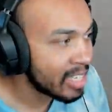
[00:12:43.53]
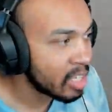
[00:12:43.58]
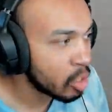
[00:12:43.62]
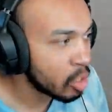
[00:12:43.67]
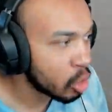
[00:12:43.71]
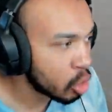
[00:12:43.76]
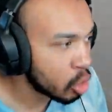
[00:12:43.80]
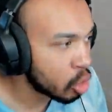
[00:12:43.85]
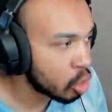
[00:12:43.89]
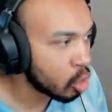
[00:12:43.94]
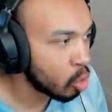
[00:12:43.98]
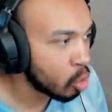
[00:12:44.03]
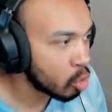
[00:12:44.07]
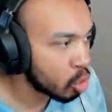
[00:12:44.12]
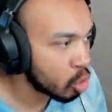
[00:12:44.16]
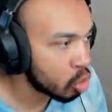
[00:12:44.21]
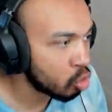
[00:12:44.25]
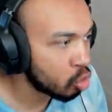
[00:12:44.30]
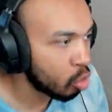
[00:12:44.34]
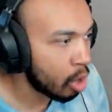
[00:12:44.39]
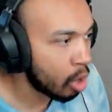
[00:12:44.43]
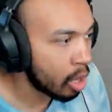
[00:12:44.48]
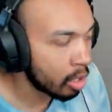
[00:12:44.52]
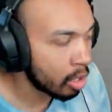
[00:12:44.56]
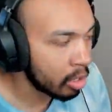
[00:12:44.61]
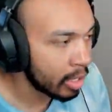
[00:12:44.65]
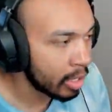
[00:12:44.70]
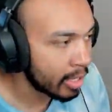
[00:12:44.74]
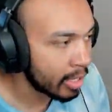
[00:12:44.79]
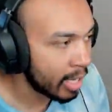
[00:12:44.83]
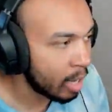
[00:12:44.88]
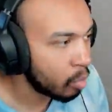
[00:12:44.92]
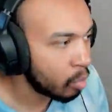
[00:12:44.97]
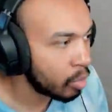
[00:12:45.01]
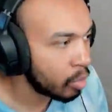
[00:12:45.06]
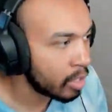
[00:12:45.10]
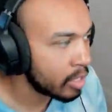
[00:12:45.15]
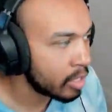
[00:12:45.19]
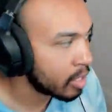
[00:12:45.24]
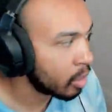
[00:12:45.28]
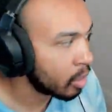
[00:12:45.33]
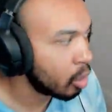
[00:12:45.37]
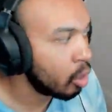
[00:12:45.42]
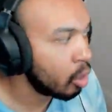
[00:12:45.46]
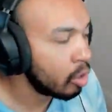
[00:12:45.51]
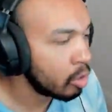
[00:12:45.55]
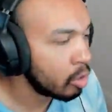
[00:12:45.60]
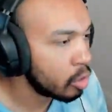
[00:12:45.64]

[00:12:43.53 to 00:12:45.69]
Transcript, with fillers: so strong like how it is in Call of